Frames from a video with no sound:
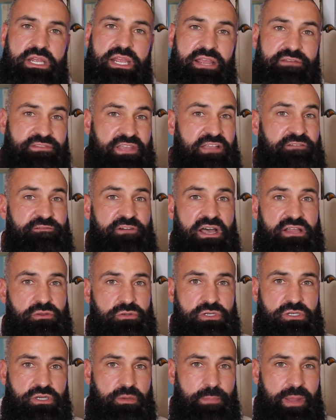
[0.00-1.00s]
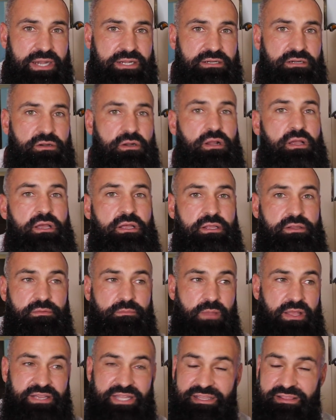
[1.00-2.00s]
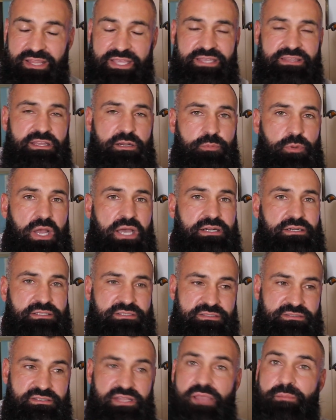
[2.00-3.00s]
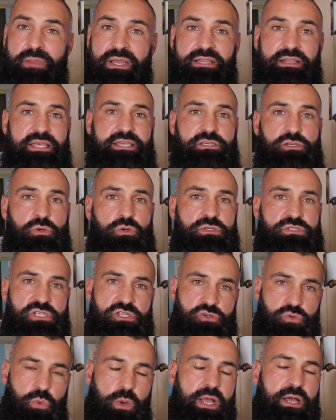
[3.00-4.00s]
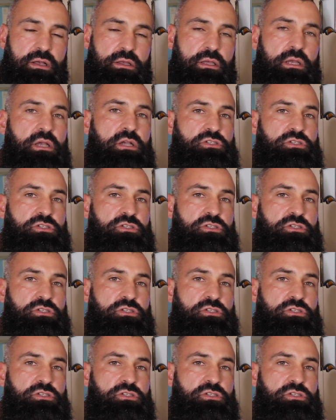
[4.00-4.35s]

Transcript: If they follow your competitor and they like their products, they might like yours as well.